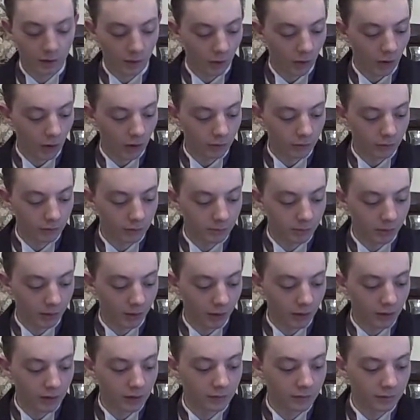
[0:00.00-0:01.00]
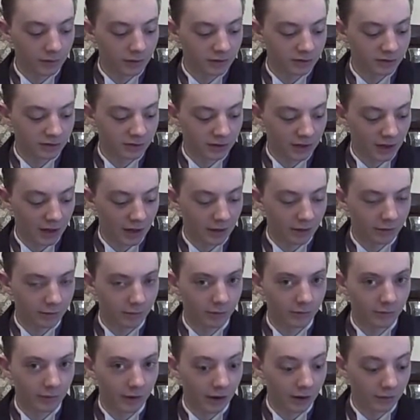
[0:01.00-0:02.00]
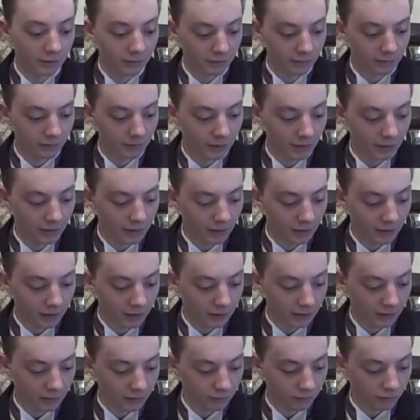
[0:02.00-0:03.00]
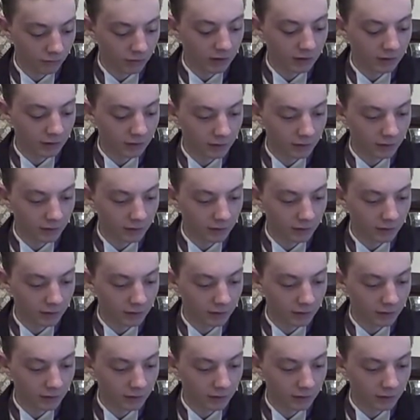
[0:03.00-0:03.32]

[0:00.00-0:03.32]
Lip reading: awkward party where you just gather around and drink